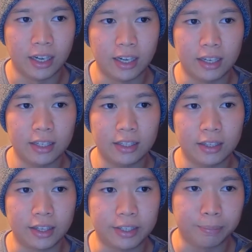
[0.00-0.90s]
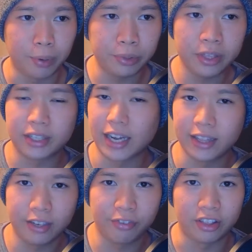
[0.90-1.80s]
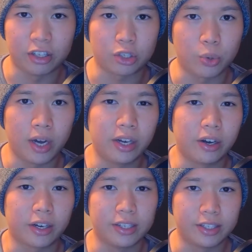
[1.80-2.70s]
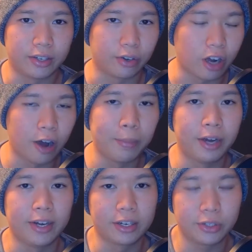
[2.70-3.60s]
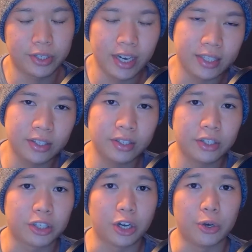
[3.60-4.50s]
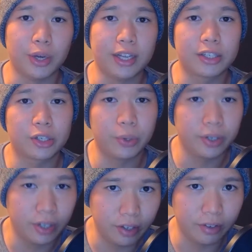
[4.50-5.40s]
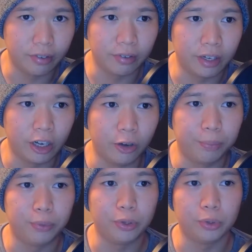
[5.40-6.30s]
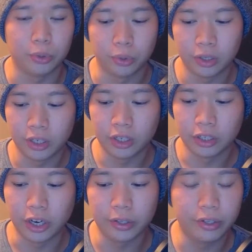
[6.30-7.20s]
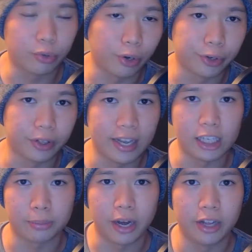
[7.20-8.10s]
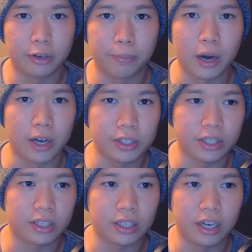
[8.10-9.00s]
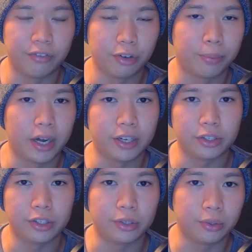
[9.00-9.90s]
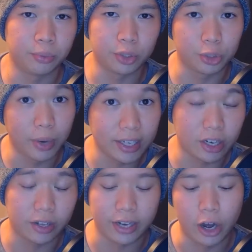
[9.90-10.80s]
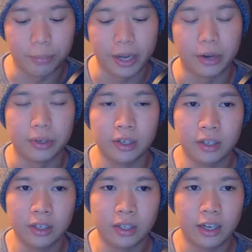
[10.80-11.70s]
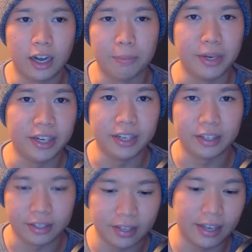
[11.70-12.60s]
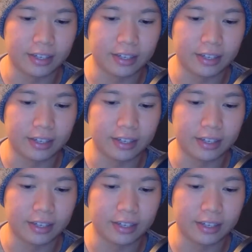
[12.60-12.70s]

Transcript: Both the deadlift and the squat are considered compound exercises, so it's going to help you not only grow your legs but other parts of your body too, which is why it's called compound, meaning